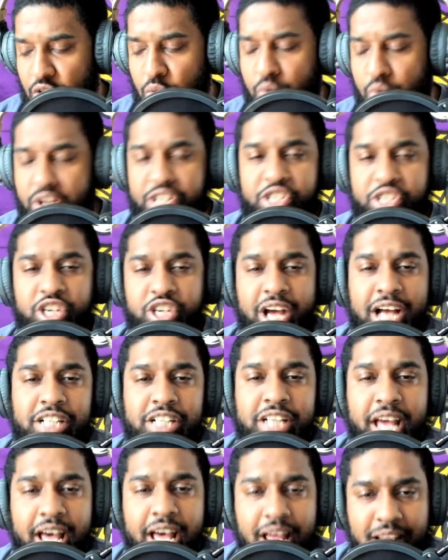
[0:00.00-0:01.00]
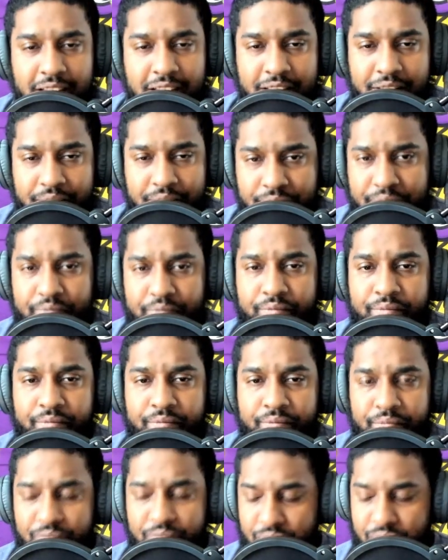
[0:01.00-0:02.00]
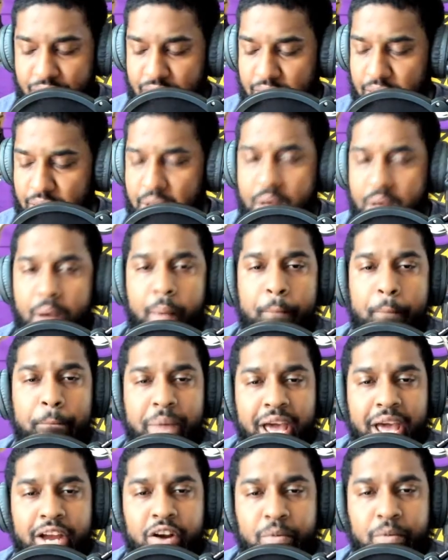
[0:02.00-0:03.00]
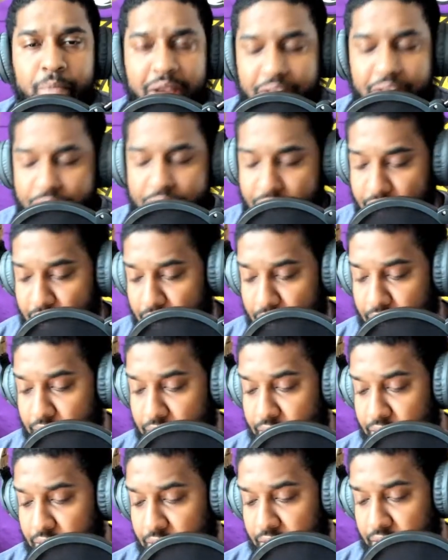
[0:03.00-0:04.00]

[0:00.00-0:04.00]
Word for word: with Josh Allen, Baker Mayfield,